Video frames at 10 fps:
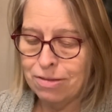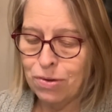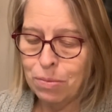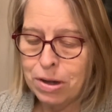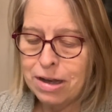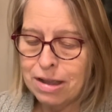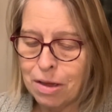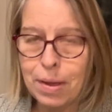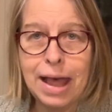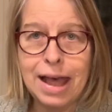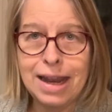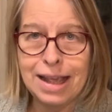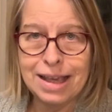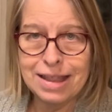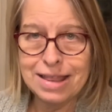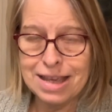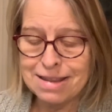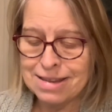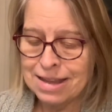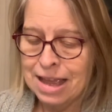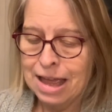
So I wanted to go ahead and get these